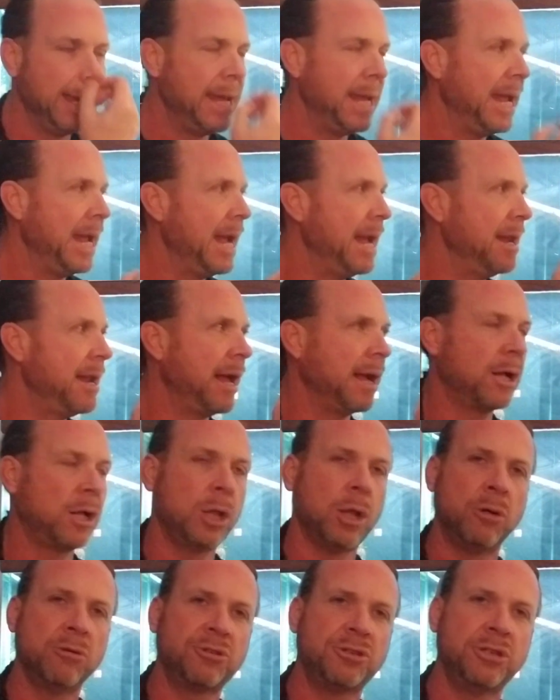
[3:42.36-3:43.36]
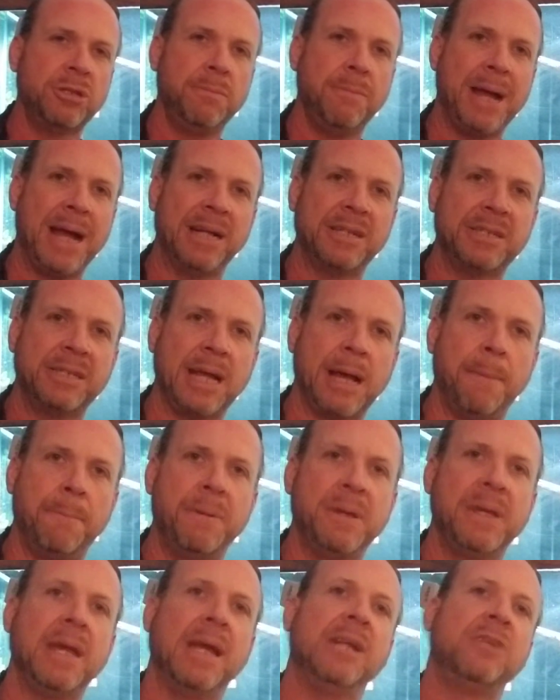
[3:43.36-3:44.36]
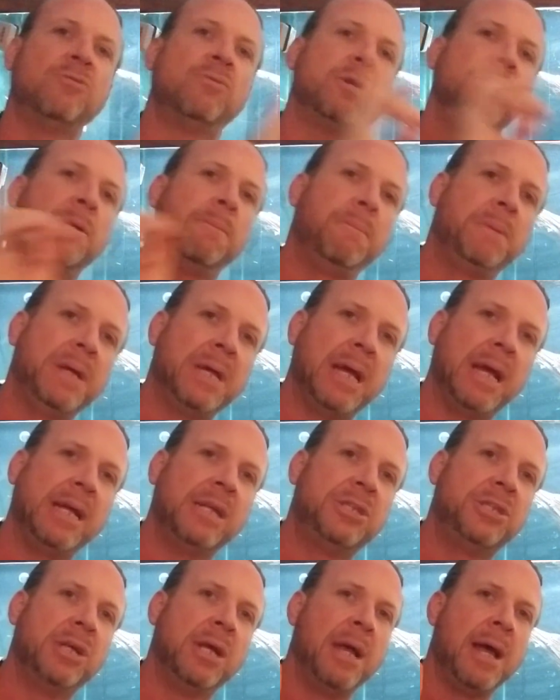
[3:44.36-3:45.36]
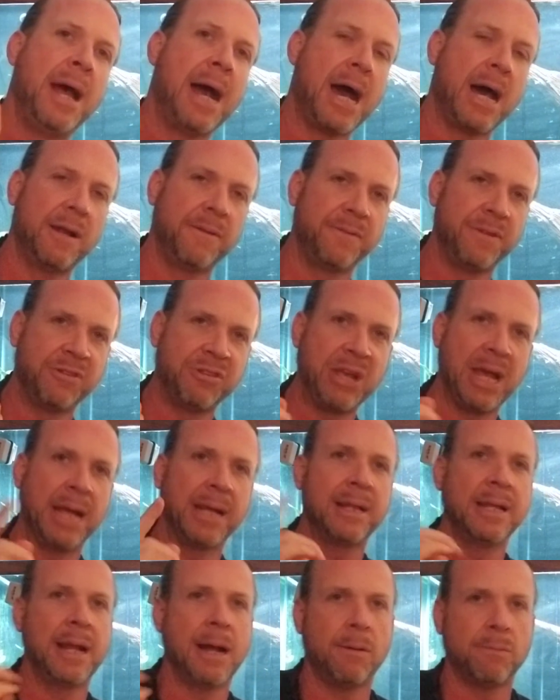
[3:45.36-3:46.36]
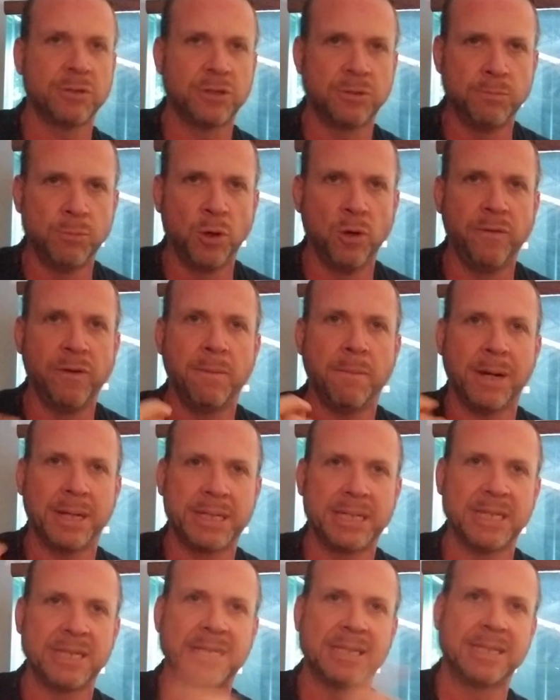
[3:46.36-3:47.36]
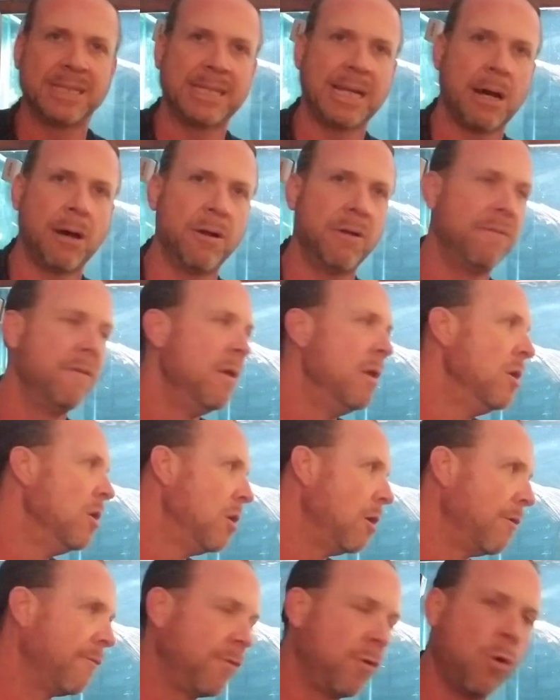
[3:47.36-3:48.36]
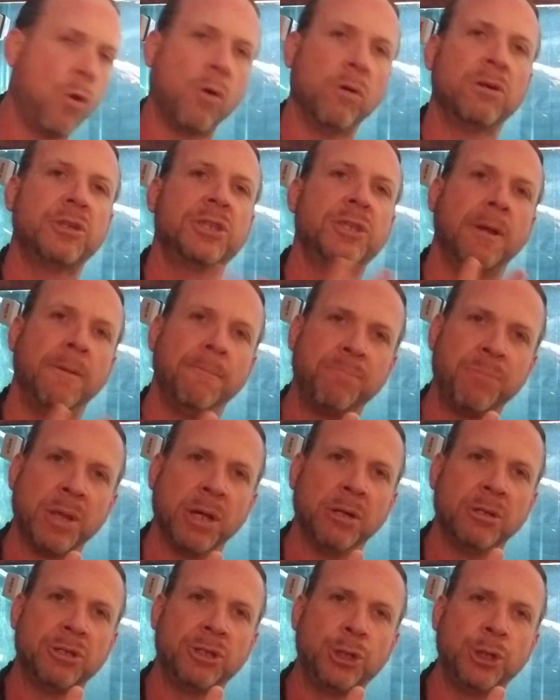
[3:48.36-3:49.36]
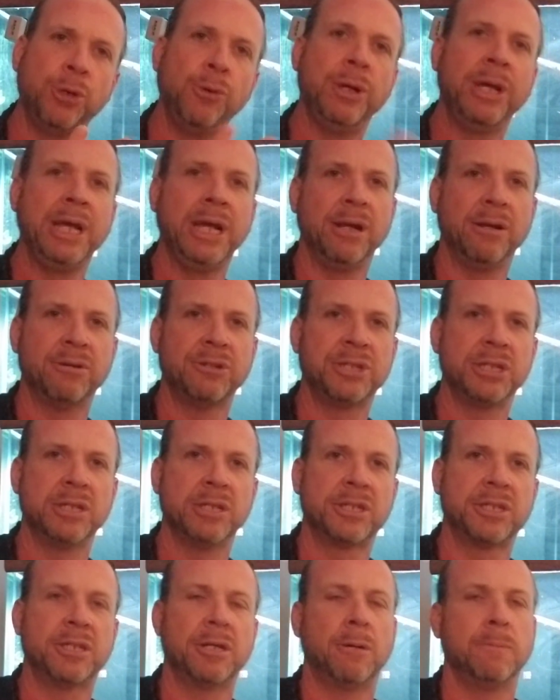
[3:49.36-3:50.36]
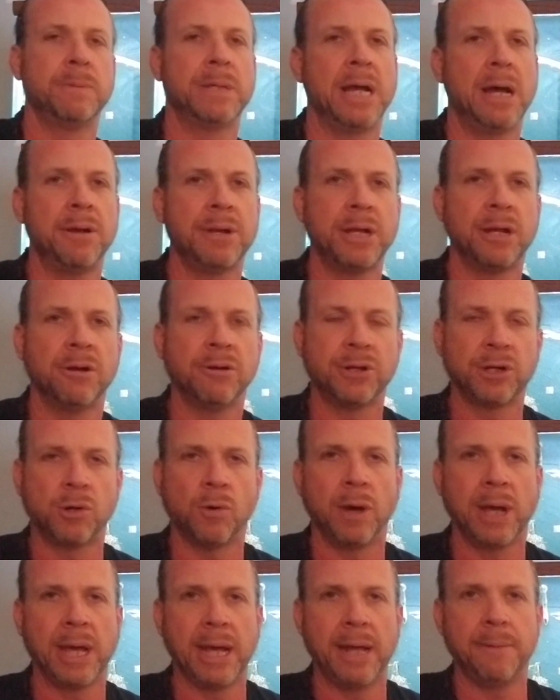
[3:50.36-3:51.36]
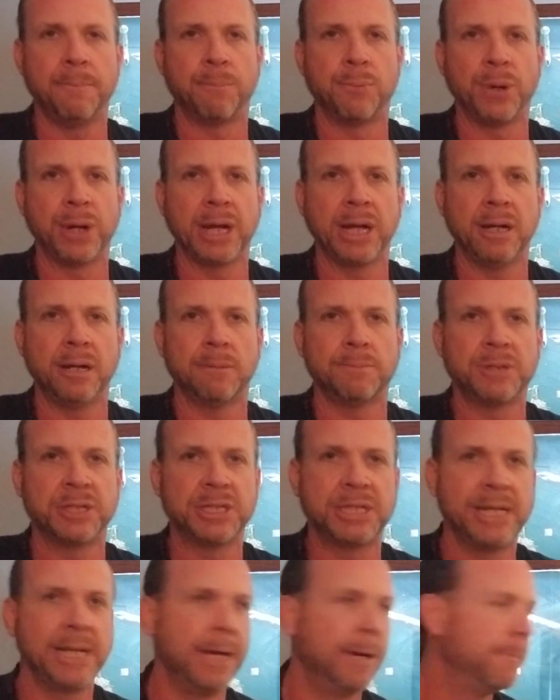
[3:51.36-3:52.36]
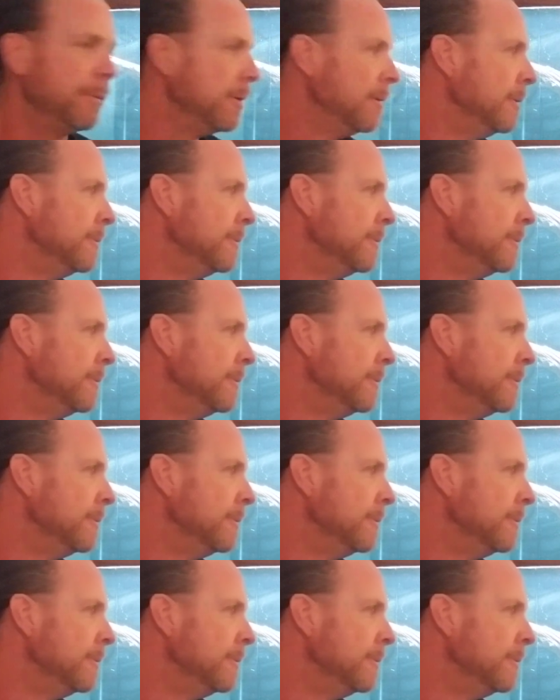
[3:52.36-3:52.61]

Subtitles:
and I closely matched that pH with the pH out of the tank that I was moving my discus out of. Of course, 2 heaters in the sump down here to go ahead and bring it up to temp.